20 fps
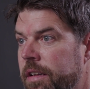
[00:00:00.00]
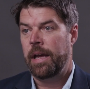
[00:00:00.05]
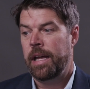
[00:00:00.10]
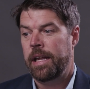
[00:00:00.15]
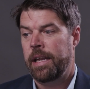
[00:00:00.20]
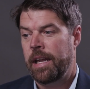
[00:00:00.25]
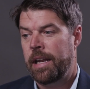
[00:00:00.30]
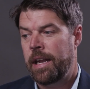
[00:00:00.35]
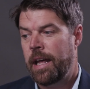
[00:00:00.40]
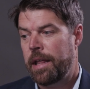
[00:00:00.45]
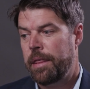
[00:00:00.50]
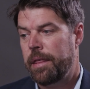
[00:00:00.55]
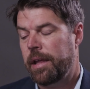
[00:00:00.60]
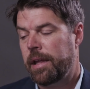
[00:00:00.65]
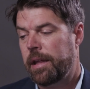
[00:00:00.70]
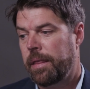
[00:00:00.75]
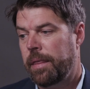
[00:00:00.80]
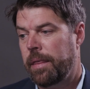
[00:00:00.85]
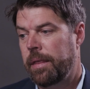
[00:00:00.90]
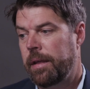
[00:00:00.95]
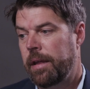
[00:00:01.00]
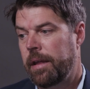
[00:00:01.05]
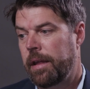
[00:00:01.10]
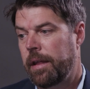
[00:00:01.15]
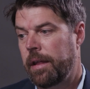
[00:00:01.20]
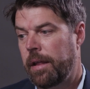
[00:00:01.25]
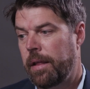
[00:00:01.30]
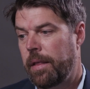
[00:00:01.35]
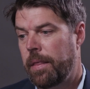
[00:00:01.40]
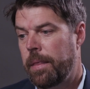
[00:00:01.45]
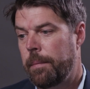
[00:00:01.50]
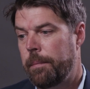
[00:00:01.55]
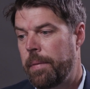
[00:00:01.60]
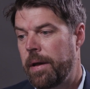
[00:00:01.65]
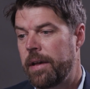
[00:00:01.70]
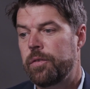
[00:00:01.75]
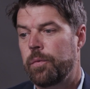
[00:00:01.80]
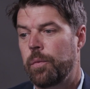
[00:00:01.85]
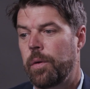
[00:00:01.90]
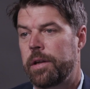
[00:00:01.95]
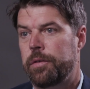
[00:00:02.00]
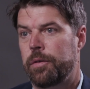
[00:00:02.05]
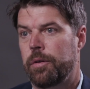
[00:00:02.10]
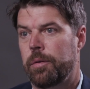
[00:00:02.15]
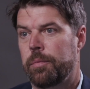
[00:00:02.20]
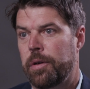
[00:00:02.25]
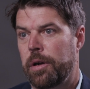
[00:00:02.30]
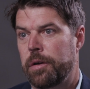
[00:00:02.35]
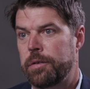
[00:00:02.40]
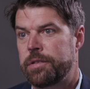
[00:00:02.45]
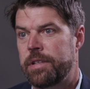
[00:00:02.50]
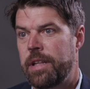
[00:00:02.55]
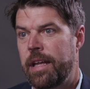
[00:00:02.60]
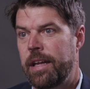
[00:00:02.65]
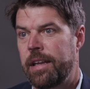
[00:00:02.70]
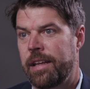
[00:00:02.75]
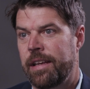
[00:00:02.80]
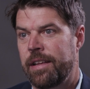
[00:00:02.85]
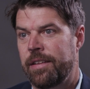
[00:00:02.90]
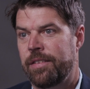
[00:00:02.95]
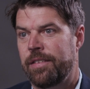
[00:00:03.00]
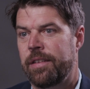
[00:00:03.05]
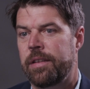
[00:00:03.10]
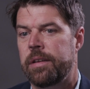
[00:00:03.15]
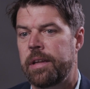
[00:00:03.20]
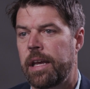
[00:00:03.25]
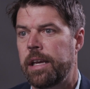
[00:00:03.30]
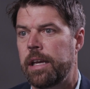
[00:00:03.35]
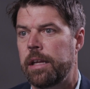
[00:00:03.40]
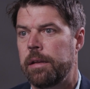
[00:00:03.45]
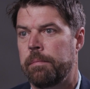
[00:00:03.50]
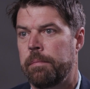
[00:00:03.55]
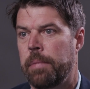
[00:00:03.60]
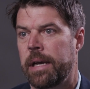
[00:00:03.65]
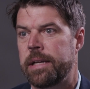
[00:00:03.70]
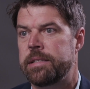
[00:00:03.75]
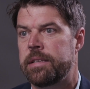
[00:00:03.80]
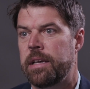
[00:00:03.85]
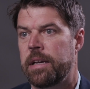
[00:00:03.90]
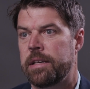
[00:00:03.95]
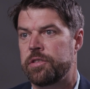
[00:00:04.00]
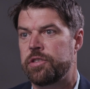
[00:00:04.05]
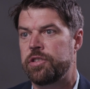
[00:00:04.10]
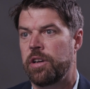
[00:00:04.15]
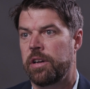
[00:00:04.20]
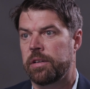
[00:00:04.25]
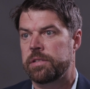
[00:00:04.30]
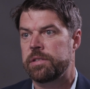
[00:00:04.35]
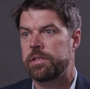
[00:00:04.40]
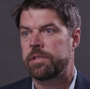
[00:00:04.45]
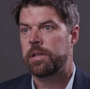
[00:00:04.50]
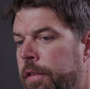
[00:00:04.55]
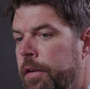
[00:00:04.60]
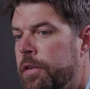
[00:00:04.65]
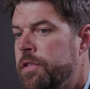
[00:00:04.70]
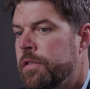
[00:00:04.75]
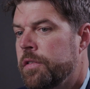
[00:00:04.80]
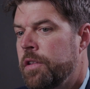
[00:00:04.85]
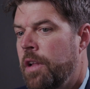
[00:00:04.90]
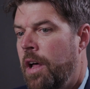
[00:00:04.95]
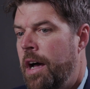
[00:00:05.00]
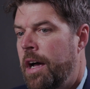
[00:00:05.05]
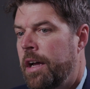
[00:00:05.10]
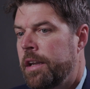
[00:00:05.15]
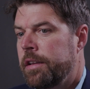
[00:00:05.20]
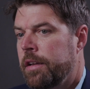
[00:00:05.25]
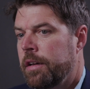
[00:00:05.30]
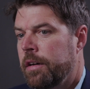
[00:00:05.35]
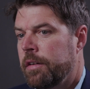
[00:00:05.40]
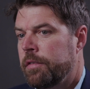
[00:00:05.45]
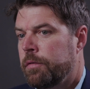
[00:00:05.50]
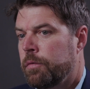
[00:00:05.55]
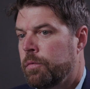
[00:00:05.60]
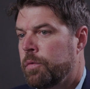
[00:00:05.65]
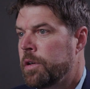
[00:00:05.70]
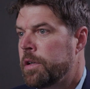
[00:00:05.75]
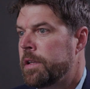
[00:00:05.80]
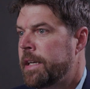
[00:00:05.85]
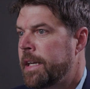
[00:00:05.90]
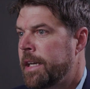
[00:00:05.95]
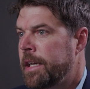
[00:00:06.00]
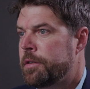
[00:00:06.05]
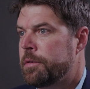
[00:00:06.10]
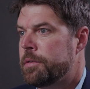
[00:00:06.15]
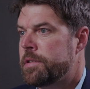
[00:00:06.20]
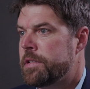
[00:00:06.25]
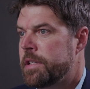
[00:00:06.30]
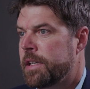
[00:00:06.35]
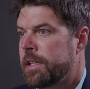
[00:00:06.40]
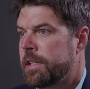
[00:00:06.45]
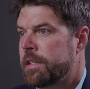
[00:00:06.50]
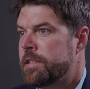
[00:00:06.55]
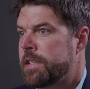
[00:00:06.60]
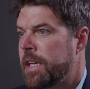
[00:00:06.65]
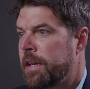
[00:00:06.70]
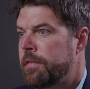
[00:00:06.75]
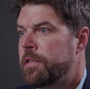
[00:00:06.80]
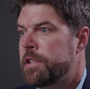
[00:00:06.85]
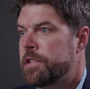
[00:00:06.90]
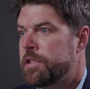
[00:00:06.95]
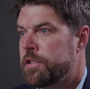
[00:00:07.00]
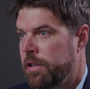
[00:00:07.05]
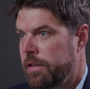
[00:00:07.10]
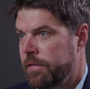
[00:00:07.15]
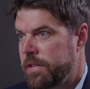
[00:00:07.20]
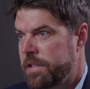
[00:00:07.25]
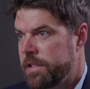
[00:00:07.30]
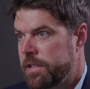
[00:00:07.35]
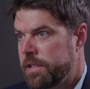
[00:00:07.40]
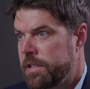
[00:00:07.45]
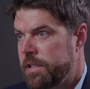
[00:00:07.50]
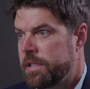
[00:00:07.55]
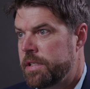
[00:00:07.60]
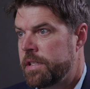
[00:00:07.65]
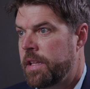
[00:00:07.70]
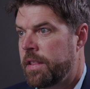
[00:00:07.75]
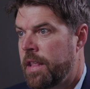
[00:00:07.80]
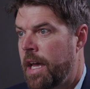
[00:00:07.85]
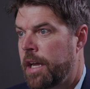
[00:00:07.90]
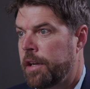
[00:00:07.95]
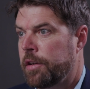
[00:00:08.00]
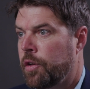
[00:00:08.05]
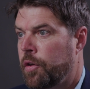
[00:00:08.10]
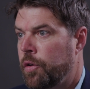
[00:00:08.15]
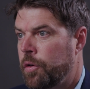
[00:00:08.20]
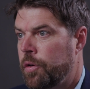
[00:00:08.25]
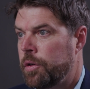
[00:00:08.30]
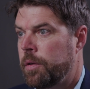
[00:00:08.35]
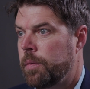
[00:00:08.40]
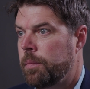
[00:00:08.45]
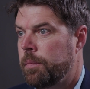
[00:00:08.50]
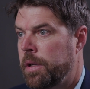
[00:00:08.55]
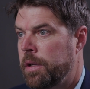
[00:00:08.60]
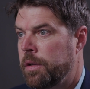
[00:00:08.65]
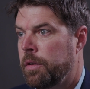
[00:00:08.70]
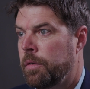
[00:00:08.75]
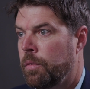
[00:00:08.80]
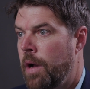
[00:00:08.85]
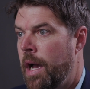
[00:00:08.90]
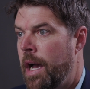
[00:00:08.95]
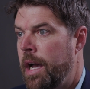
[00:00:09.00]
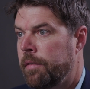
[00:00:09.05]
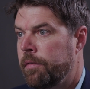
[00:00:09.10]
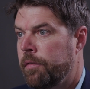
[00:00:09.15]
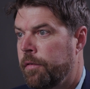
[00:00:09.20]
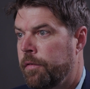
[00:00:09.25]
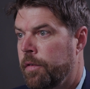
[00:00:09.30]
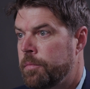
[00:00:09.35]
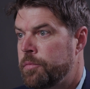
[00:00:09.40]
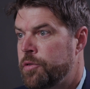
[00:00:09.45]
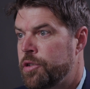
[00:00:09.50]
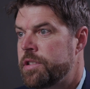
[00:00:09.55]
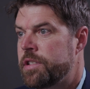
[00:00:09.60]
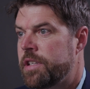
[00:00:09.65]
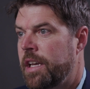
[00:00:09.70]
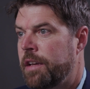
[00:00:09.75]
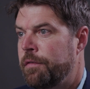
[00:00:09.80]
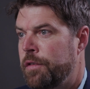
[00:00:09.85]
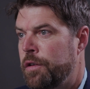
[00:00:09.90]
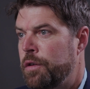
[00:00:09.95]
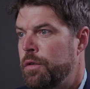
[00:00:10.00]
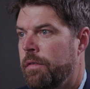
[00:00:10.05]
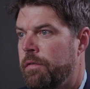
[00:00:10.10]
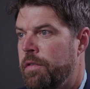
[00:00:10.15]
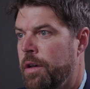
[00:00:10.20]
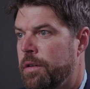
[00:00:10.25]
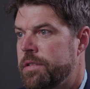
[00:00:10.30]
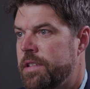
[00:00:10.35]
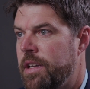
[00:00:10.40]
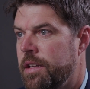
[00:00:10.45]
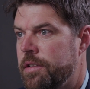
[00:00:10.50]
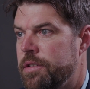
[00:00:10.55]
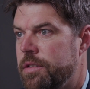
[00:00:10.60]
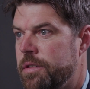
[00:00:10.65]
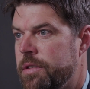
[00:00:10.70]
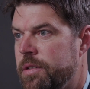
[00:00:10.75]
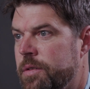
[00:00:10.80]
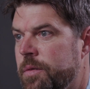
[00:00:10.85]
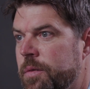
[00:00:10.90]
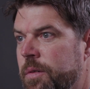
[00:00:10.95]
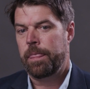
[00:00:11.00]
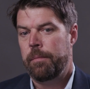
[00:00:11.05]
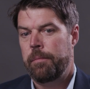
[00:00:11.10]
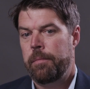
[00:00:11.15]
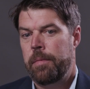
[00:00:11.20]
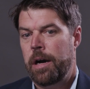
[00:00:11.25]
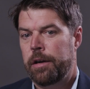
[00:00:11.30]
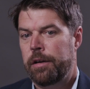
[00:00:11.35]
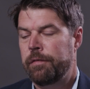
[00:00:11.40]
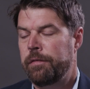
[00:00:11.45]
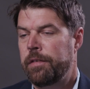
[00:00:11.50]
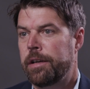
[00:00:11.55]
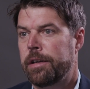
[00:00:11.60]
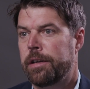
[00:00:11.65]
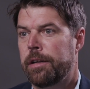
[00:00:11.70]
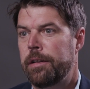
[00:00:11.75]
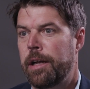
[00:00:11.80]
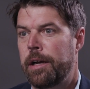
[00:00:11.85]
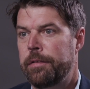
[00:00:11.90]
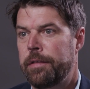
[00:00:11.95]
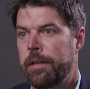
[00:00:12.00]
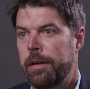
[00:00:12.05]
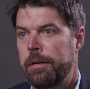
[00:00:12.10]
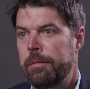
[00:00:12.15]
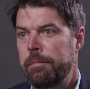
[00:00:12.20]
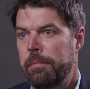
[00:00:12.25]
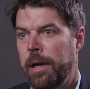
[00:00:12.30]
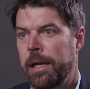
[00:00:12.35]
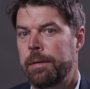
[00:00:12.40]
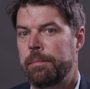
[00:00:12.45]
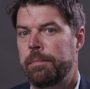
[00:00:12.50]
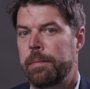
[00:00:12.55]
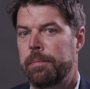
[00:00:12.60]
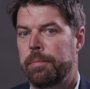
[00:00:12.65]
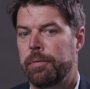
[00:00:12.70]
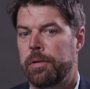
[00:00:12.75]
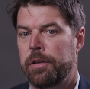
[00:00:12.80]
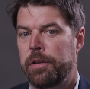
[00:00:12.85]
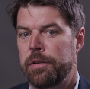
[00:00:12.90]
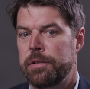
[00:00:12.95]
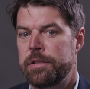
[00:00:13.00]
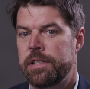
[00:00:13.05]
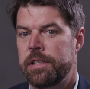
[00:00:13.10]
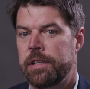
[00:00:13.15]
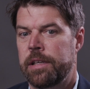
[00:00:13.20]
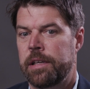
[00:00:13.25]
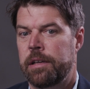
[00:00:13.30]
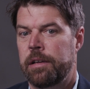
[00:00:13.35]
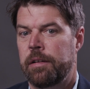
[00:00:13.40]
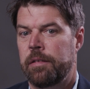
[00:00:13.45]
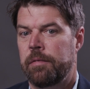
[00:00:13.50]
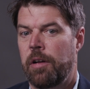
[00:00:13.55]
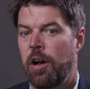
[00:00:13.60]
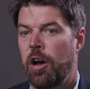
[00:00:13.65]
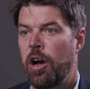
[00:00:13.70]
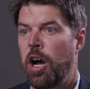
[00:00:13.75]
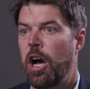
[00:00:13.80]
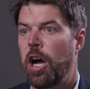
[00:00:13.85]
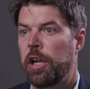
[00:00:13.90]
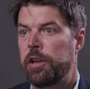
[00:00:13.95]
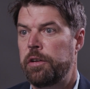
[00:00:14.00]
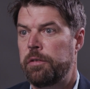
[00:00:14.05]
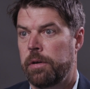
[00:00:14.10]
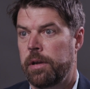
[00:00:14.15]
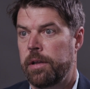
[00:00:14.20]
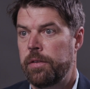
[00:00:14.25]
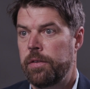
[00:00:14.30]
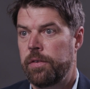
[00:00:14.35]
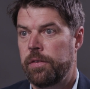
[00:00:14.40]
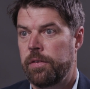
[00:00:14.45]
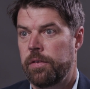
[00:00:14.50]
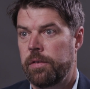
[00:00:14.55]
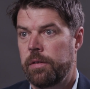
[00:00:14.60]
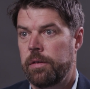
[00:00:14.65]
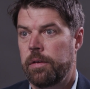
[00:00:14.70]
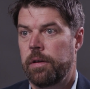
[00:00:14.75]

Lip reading: And I think the best way to approach that is to take it in bite-sized chunks. There's a lot of really interesting safety services that could be derived from just a few of those sensors. The modern vehicle out there might be producing hundreds